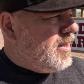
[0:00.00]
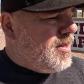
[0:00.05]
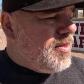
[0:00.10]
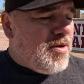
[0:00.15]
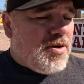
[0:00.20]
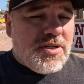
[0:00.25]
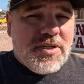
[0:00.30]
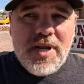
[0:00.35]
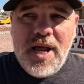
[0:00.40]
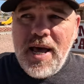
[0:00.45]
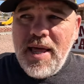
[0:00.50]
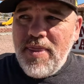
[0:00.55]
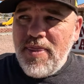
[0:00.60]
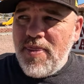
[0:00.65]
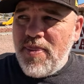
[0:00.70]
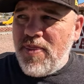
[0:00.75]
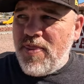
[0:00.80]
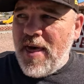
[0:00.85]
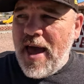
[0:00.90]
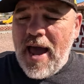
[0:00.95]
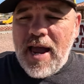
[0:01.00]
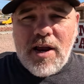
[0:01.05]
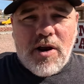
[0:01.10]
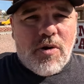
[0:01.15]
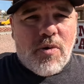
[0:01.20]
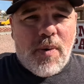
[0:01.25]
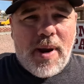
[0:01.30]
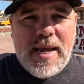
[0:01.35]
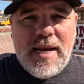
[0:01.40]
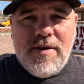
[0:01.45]
there's not that
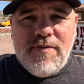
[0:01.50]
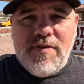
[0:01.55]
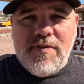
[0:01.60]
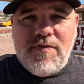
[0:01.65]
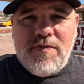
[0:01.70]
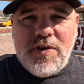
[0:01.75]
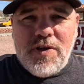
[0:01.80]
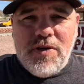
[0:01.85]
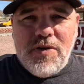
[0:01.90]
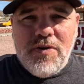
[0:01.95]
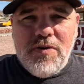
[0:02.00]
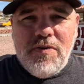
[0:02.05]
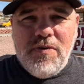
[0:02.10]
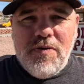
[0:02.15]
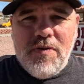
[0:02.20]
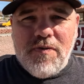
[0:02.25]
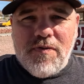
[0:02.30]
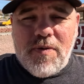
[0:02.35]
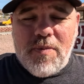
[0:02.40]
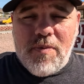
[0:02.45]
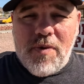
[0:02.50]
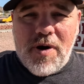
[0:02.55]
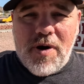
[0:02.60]
great of a view from